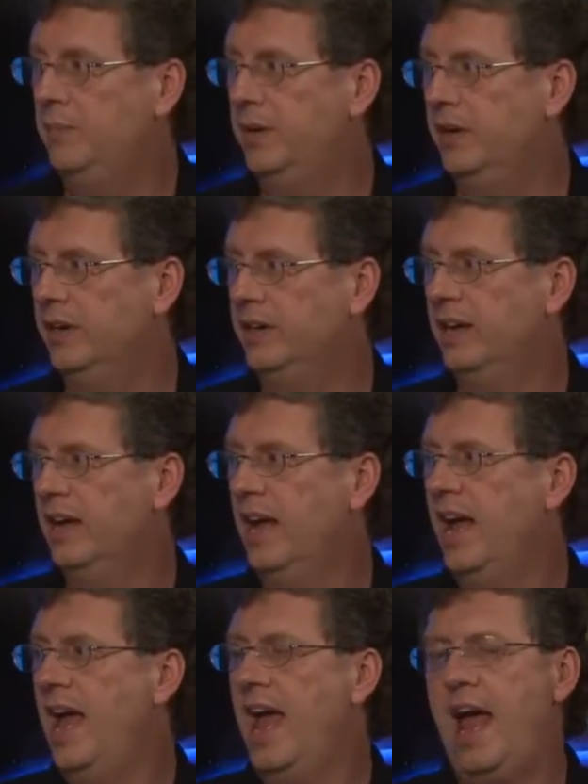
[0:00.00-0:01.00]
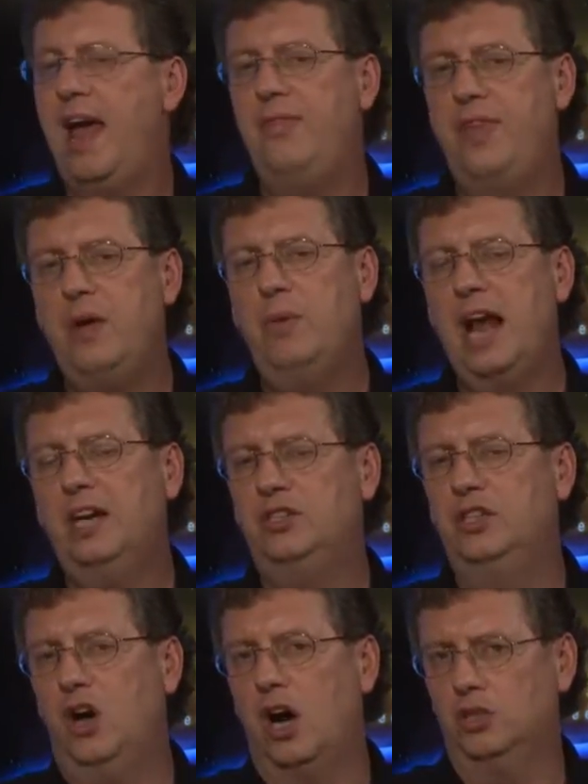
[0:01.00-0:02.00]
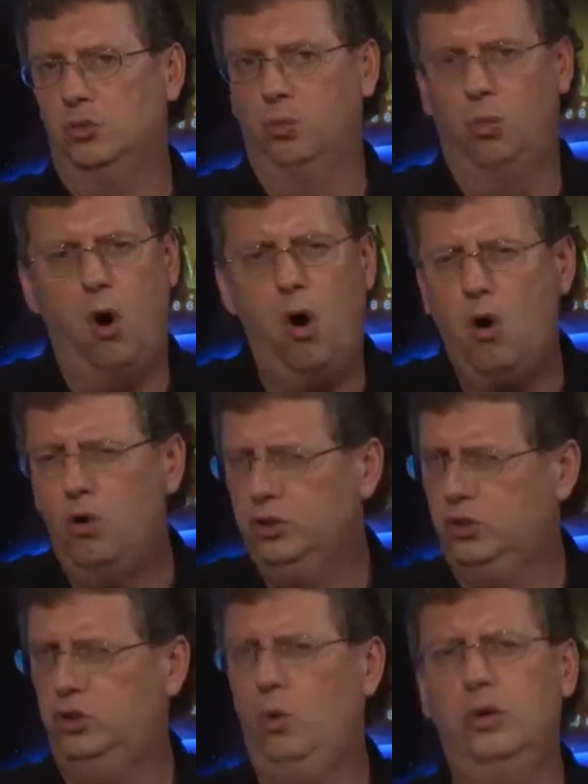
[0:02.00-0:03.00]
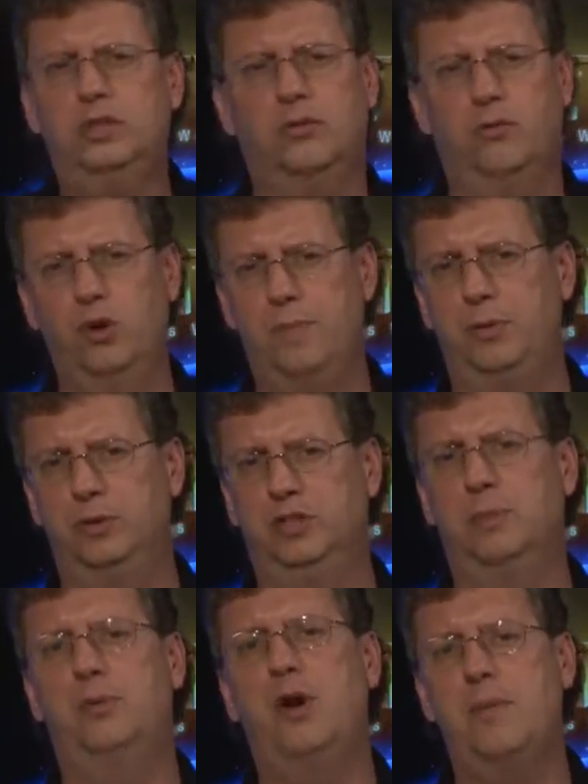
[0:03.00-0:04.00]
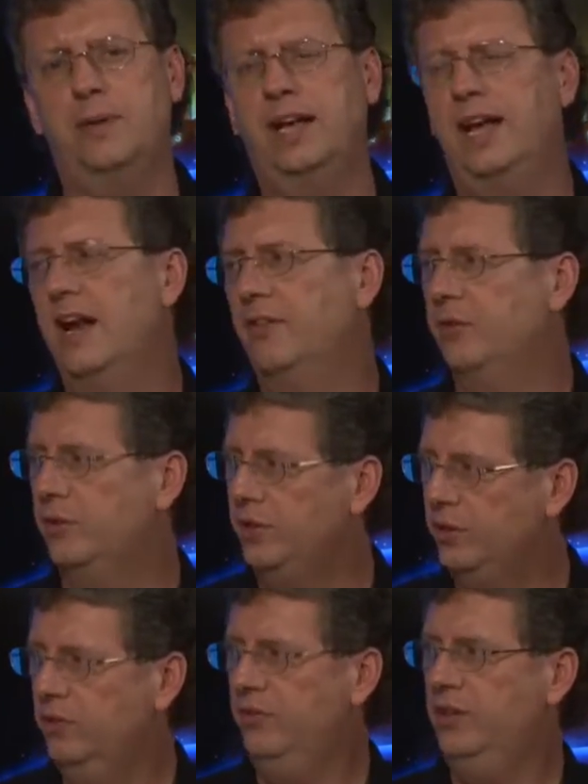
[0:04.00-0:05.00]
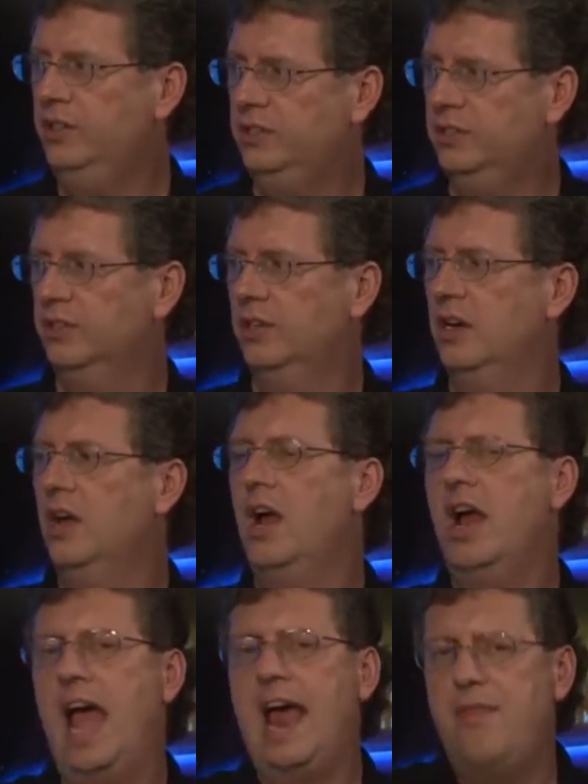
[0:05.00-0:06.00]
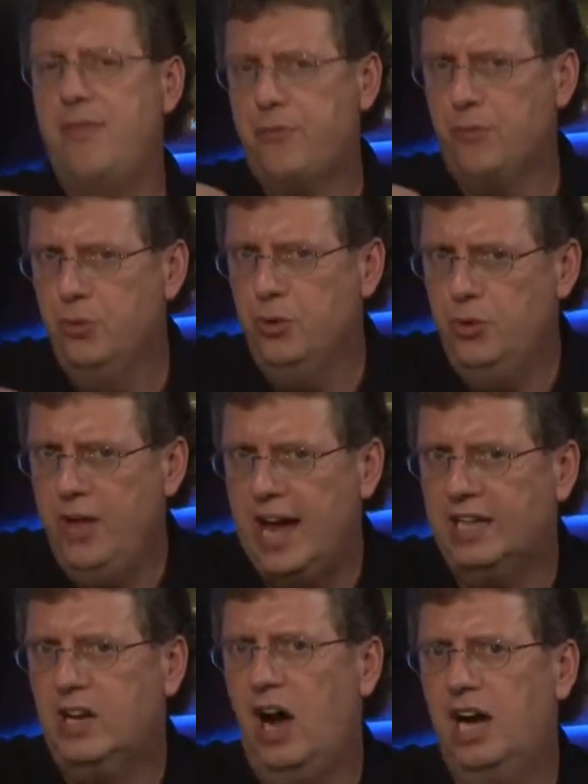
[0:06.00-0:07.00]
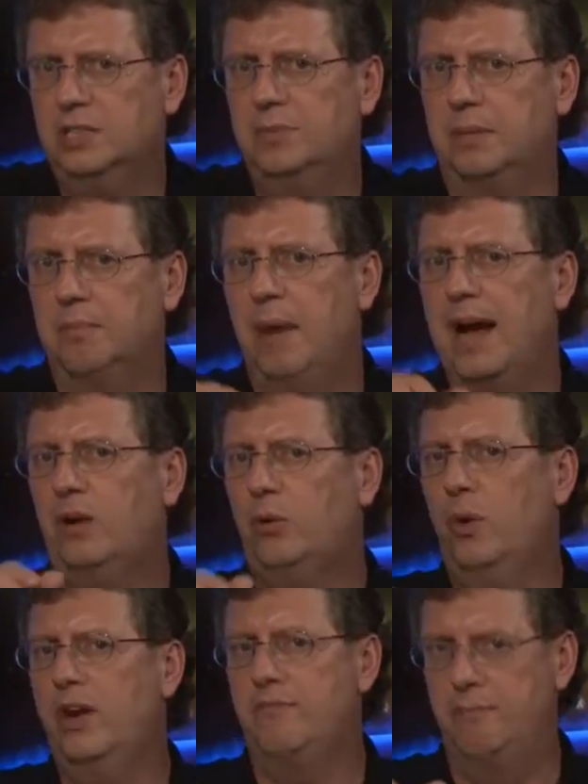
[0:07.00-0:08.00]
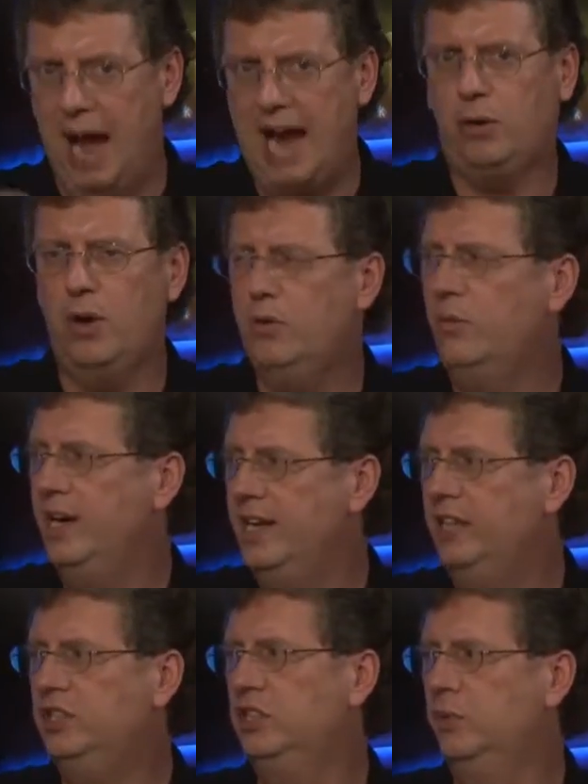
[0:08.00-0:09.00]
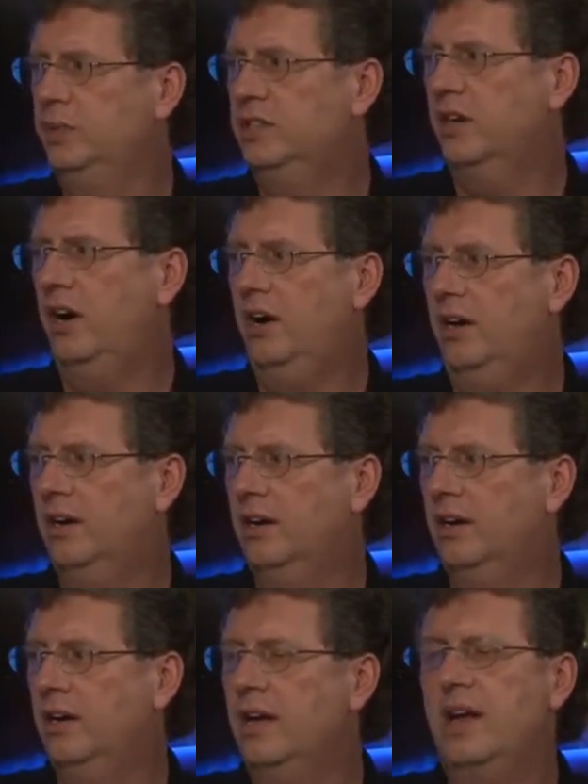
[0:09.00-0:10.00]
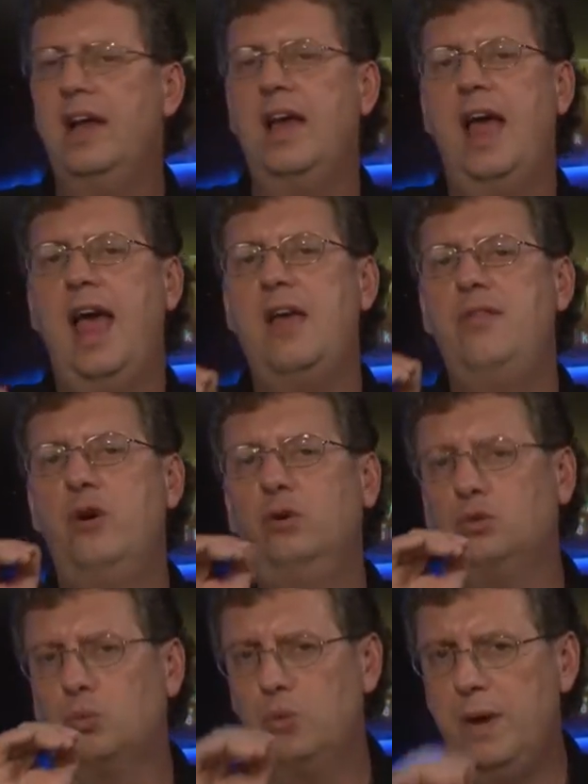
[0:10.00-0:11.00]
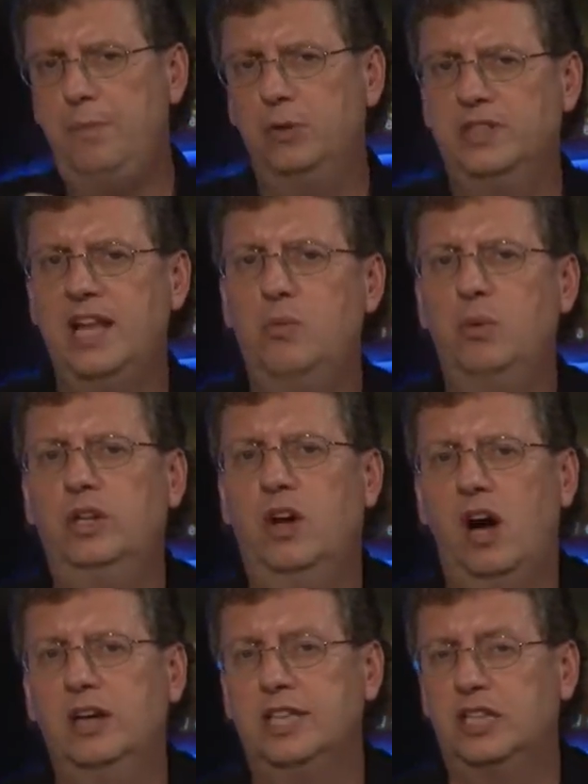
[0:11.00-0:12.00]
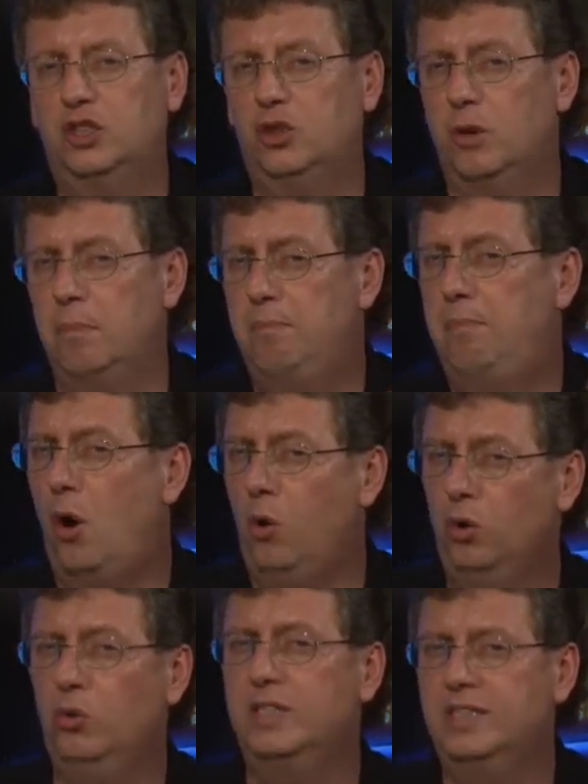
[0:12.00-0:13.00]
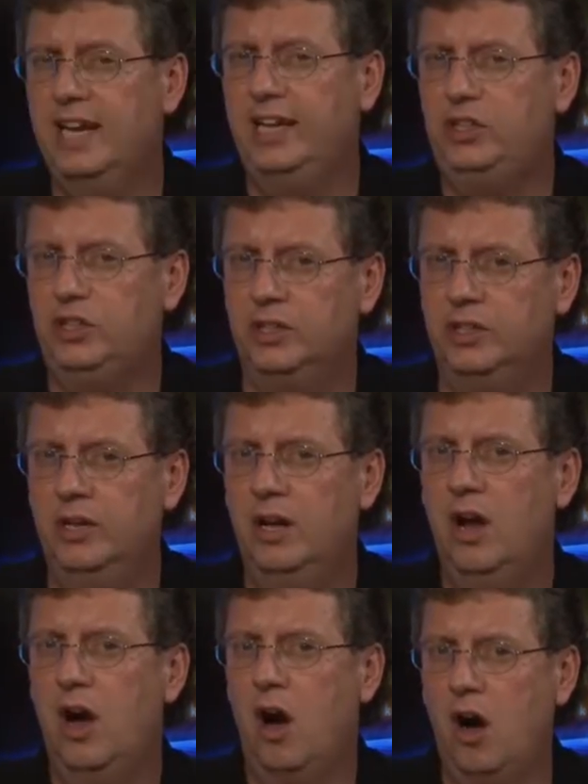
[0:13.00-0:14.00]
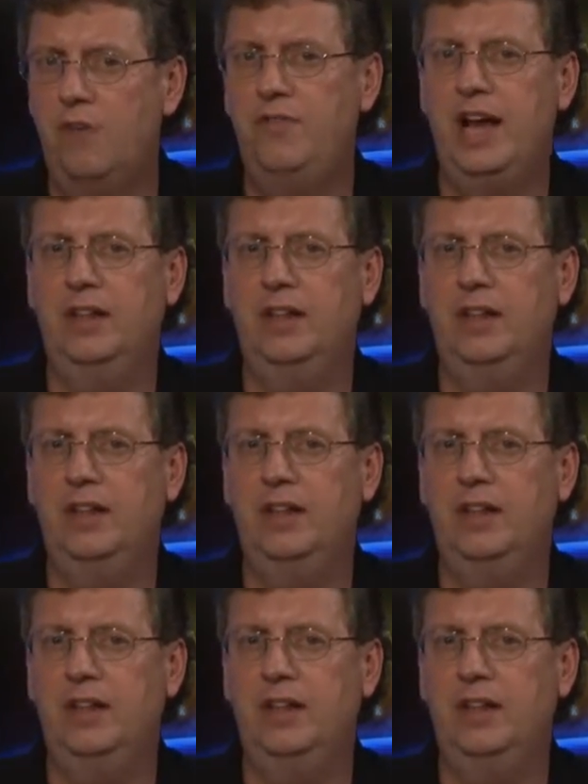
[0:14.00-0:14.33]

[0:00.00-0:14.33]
period, and they would actually cause all sorts of ripples to propagate out through the universe, and through that cosmic microwave background radiation that we saw, sure. and those ripples then would cause a certain polarization of that